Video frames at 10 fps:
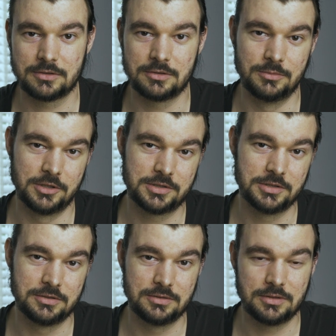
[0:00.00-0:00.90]

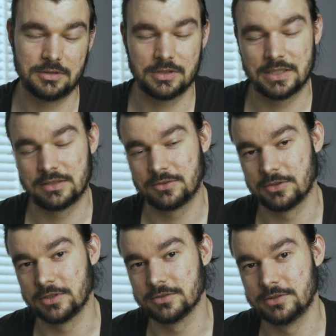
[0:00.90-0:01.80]
commercial or
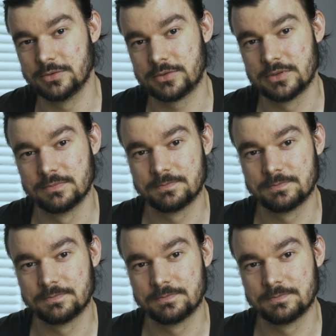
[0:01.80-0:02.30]
editorial use.